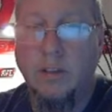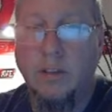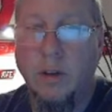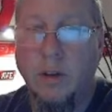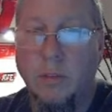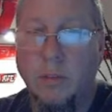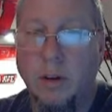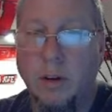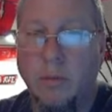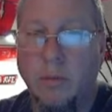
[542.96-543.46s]
so
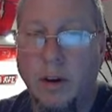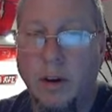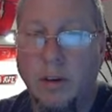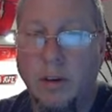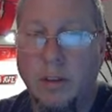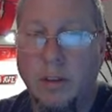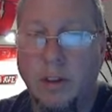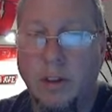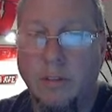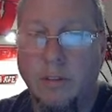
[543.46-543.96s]
I'm going to render
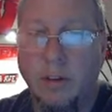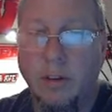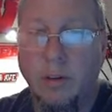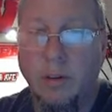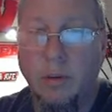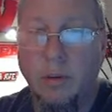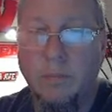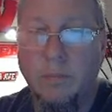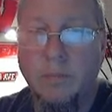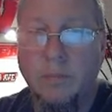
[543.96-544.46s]
the living
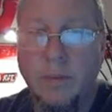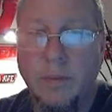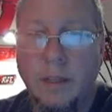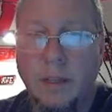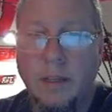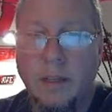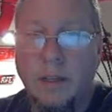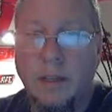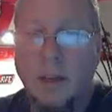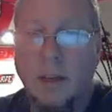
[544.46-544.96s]
room.
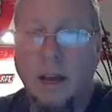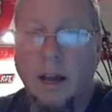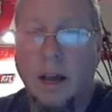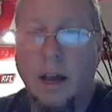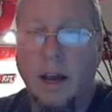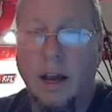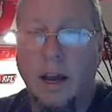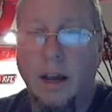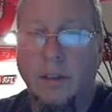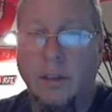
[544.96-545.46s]

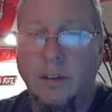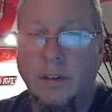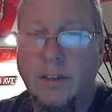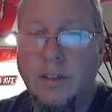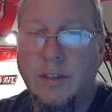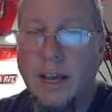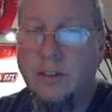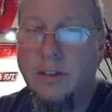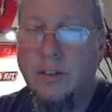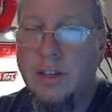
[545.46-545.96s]
There's
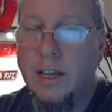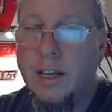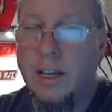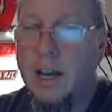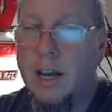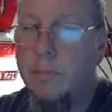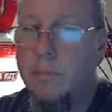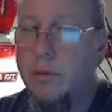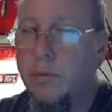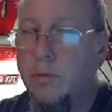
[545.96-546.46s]
actually a
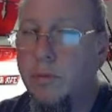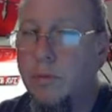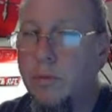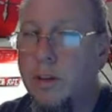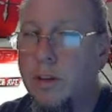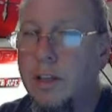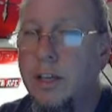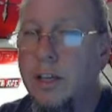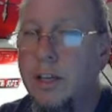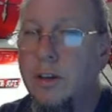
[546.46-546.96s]
couple
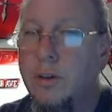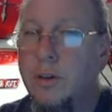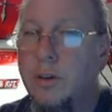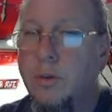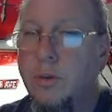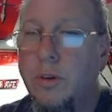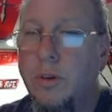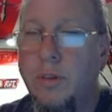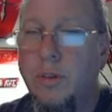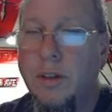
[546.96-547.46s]
really
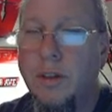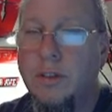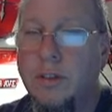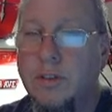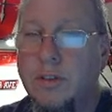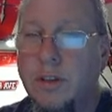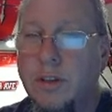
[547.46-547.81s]
cool things you